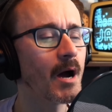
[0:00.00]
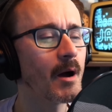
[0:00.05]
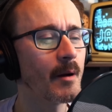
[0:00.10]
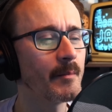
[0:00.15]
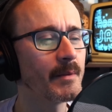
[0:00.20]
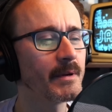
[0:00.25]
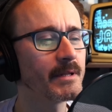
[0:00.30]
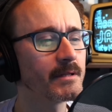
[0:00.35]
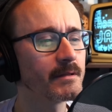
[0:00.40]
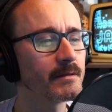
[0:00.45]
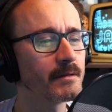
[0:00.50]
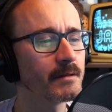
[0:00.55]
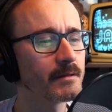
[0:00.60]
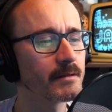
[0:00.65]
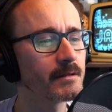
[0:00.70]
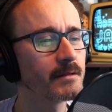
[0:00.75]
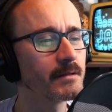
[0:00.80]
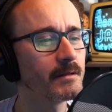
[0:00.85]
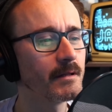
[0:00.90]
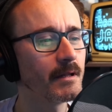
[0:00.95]
I
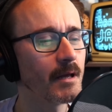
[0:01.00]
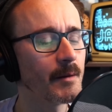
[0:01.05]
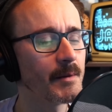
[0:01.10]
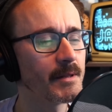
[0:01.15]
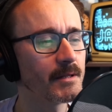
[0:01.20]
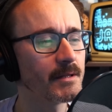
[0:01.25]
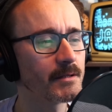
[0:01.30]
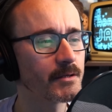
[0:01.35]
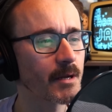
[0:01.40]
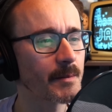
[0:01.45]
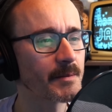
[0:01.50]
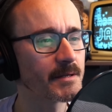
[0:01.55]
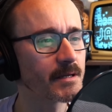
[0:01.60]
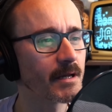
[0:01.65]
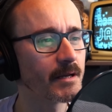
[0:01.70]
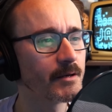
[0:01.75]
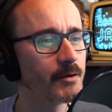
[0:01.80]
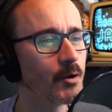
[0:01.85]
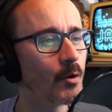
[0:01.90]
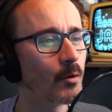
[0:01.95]
mean, the Japanese
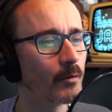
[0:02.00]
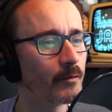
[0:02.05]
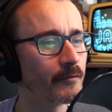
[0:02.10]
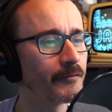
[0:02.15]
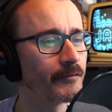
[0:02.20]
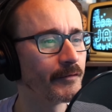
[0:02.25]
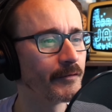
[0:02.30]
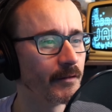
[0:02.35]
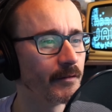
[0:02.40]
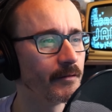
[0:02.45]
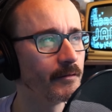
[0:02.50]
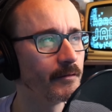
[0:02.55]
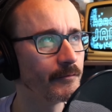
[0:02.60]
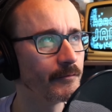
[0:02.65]
are known for